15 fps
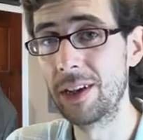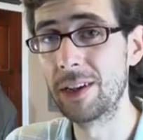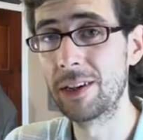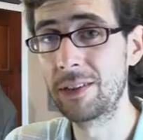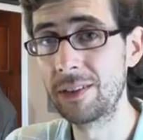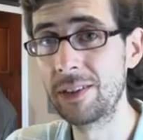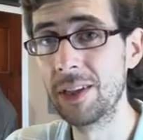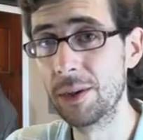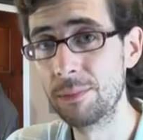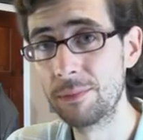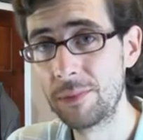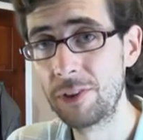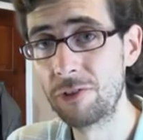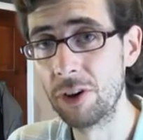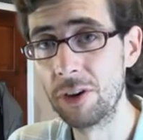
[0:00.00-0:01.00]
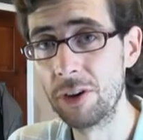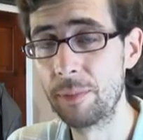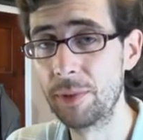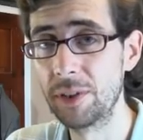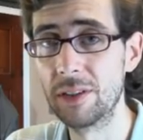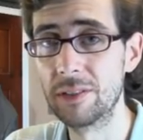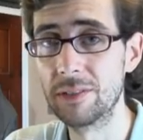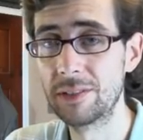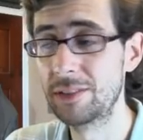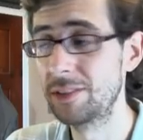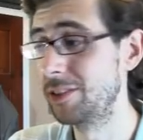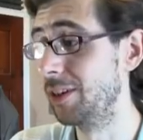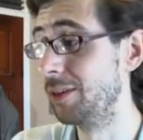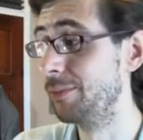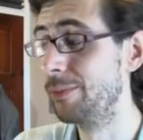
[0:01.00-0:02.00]
like you know grown up adults.
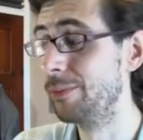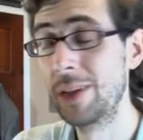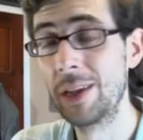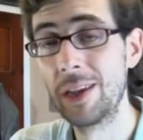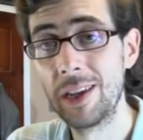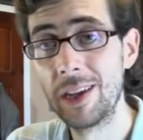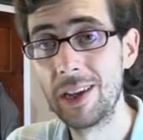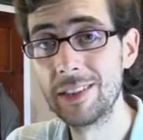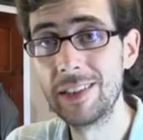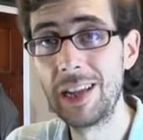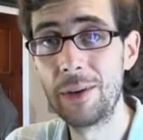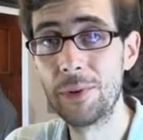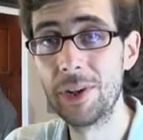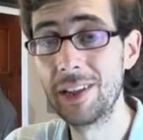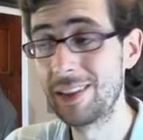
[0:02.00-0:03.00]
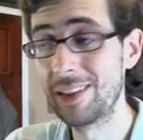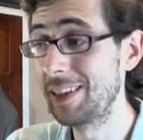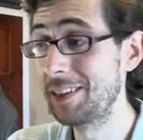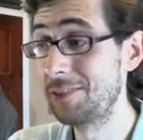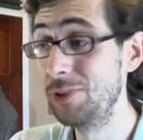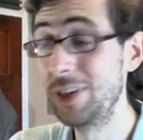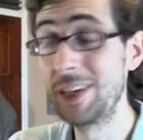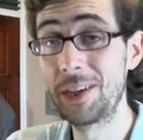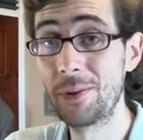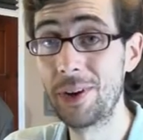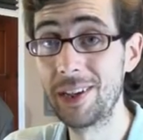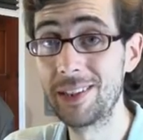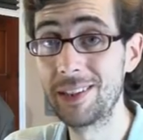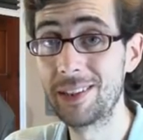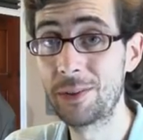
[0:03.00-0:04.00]
So in that one that's really
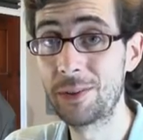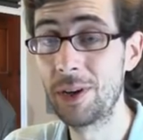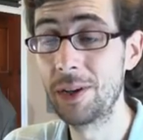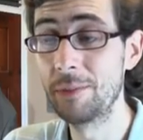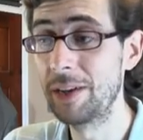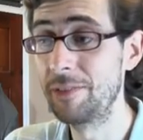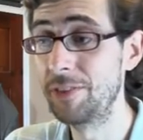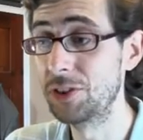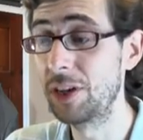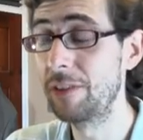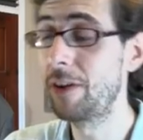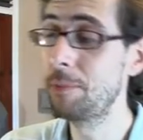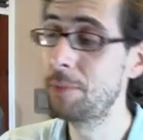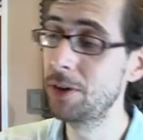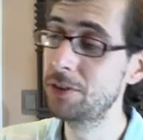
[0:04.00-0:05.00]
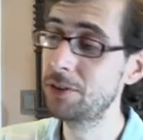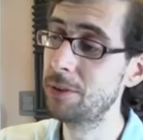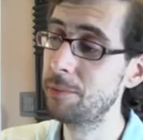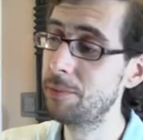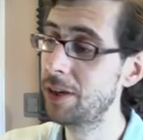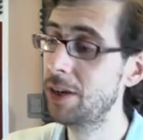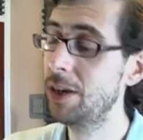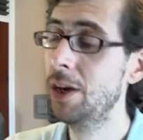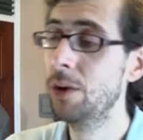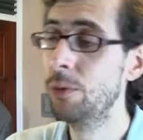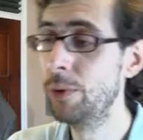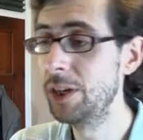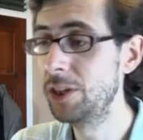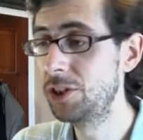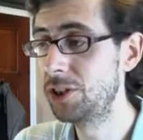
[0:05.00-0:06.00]
quite quite beneficial if i post something
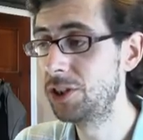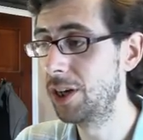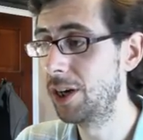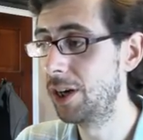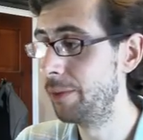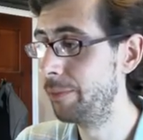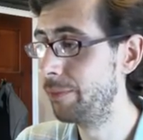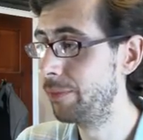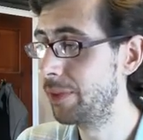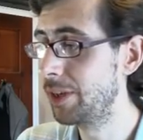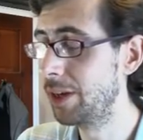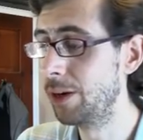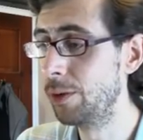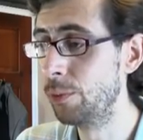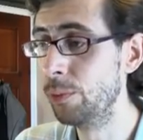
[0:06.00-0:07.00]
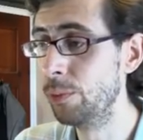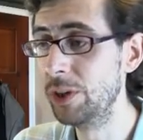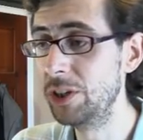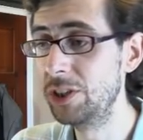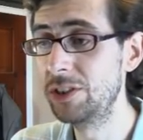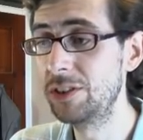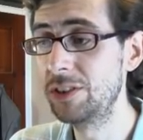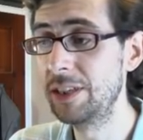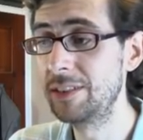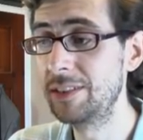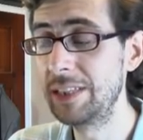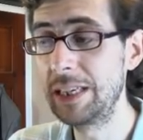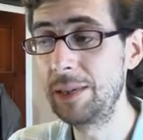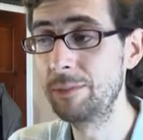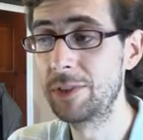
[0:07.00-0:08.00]
which um, you know which is is
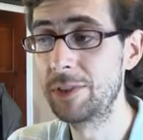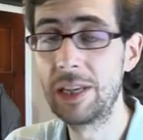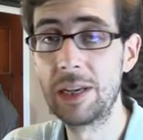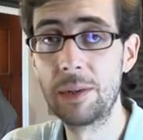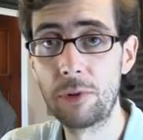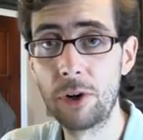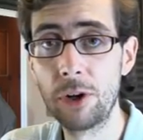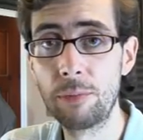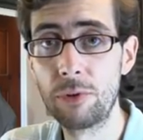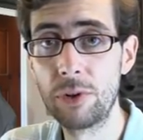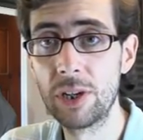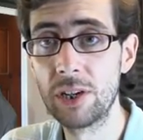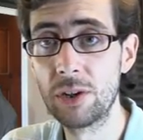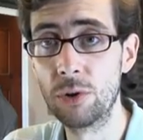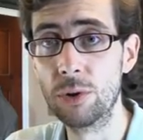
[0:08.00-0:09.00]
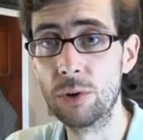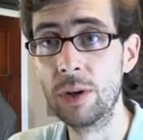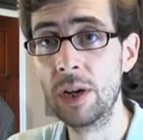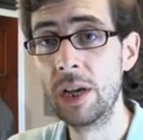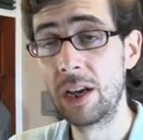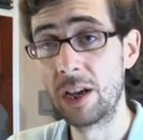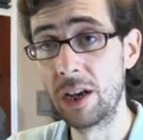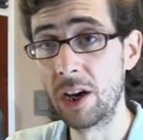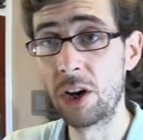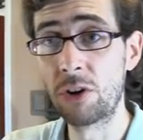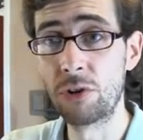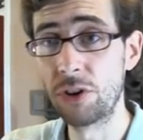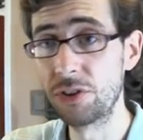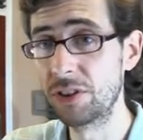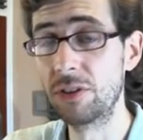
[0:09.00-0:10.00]
deemed inappropriate or uh, a
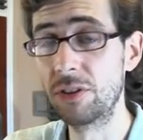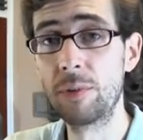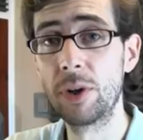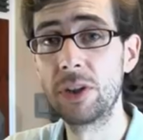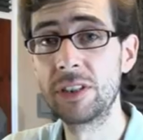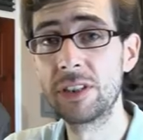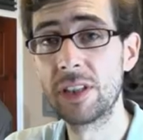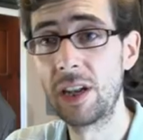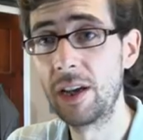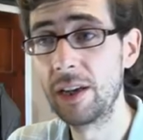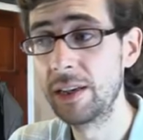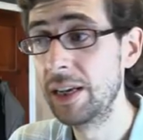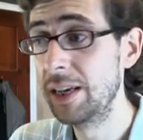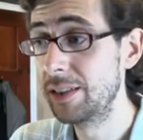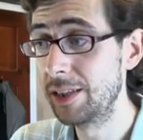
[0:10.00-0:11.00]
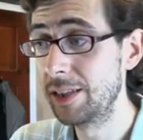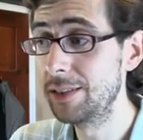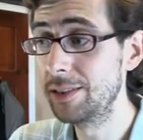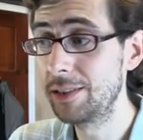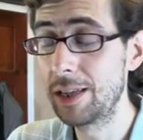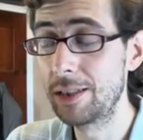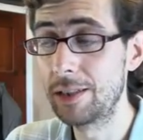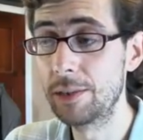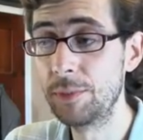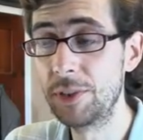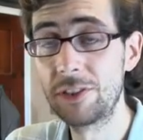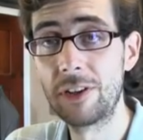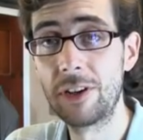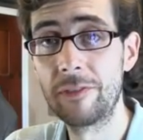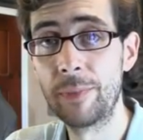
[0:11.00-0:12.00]
crossing or approaching the line then yeah the
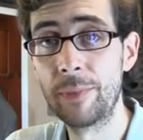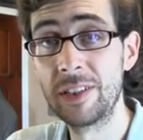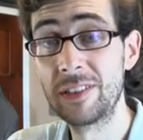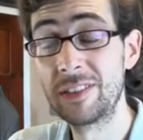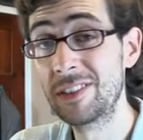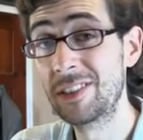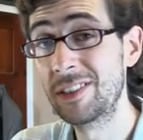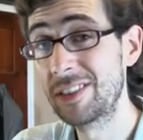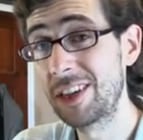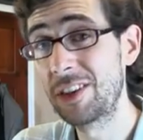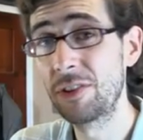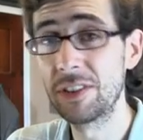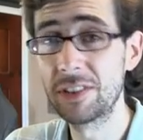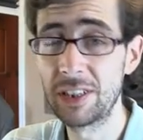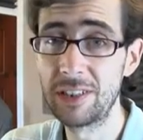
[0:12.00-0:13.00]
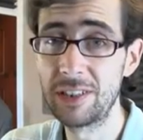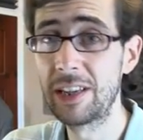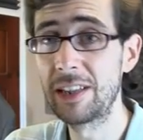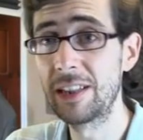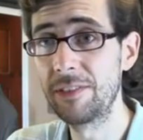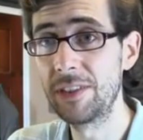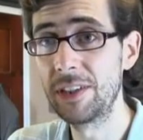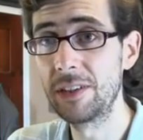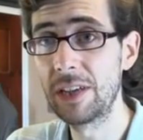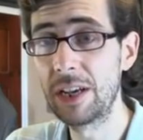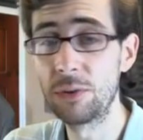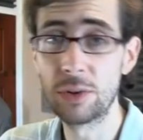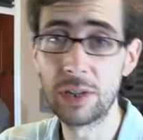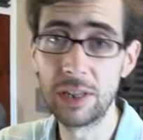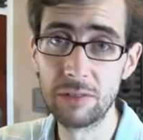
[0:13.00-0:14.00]
administrator of my instance can say chris can you take that video
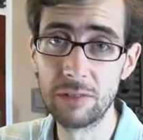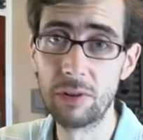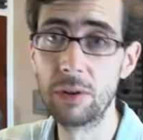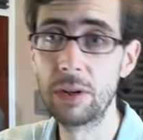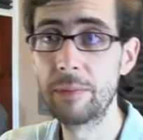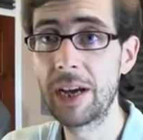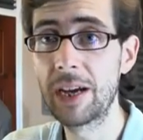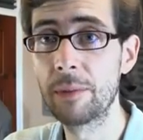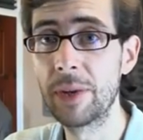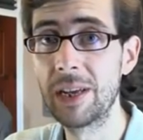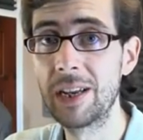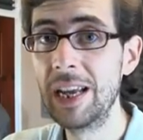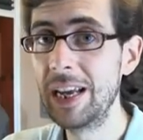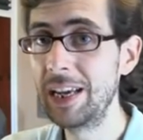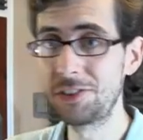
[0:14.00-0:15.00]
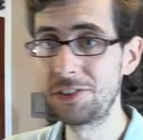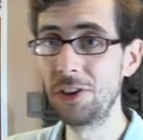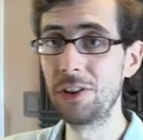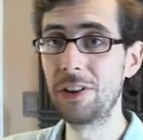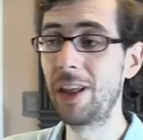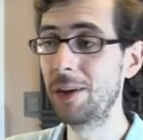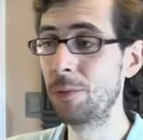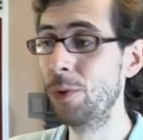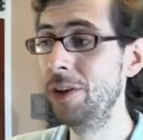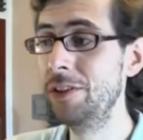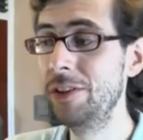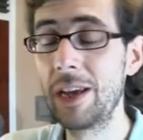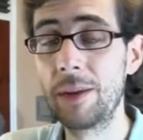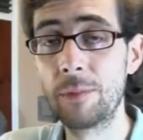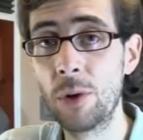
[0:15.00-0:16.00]
down or can you roll it back a bit it's not like
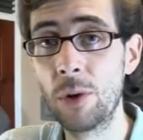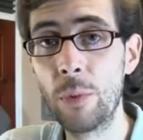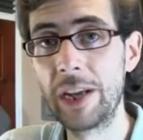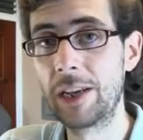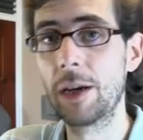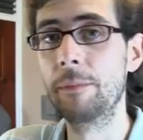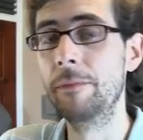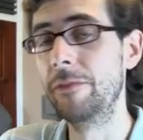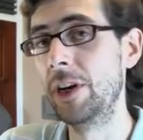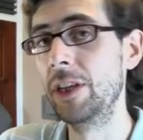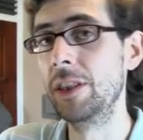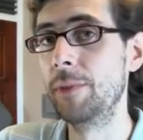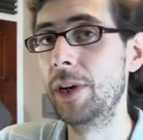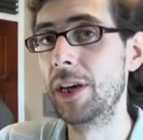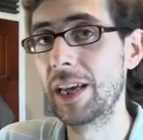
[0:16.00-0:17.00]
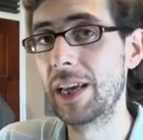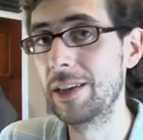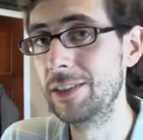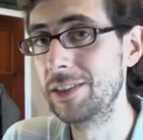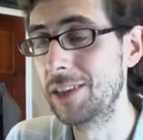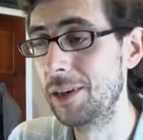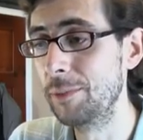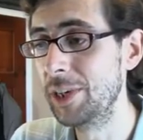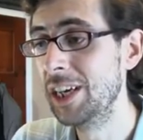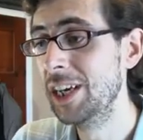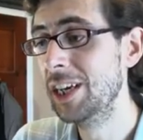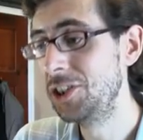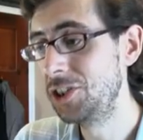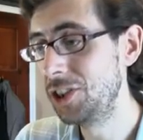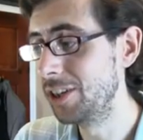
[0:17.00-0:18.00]
one day i'm going to wake up and find that my account is going to be
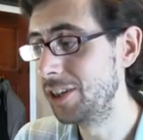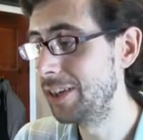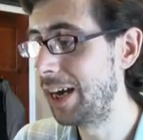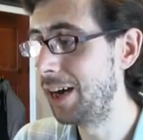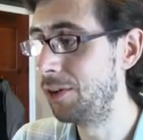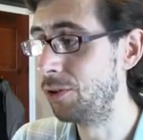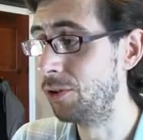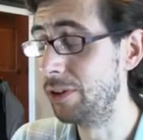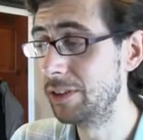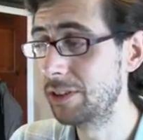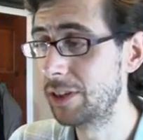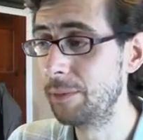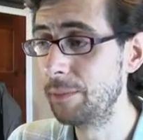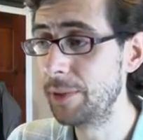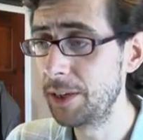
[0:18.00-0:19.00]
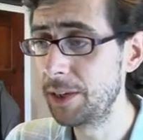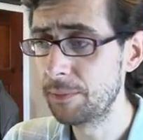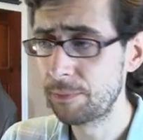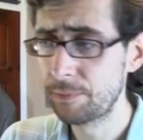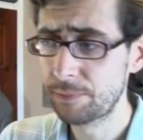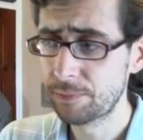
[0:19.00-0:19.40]
shut down or it's going to be